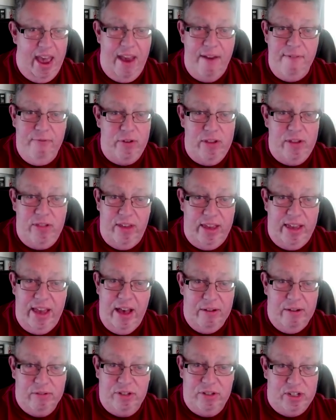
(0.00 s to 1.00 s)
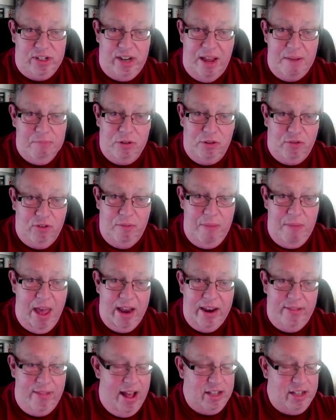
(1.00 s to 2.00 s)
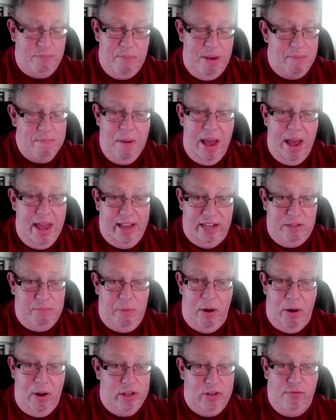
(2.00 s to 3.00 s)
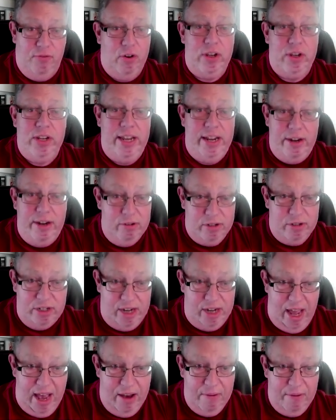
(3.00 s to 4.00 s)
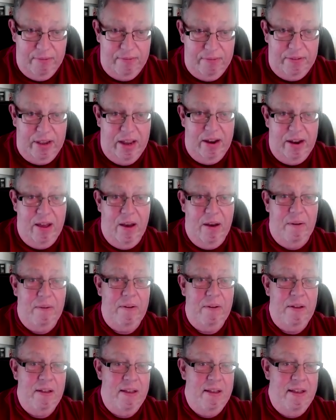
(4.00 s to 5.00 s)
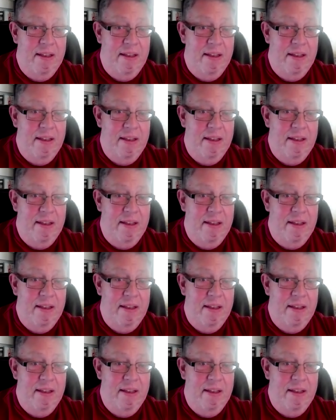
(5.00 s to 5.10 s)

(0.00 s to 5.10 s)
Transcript: Everything else stems from that. And that's been my experience for years now,